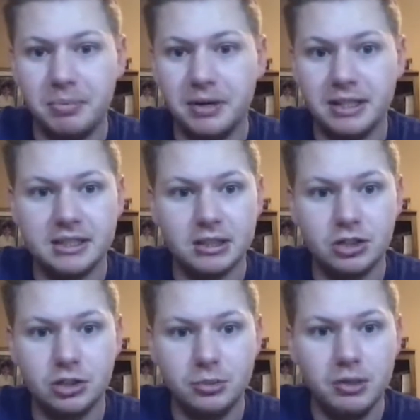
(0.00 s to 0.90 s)
but
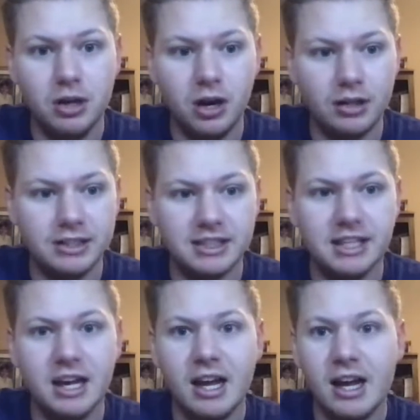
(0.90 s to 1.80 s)
to be
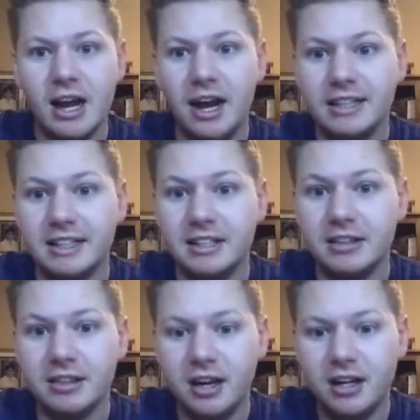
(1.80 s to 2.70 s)
honest, I did
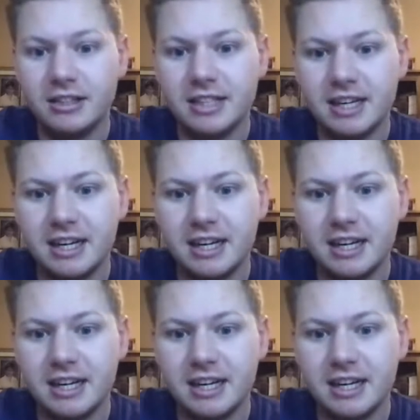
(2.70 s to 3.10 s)
not.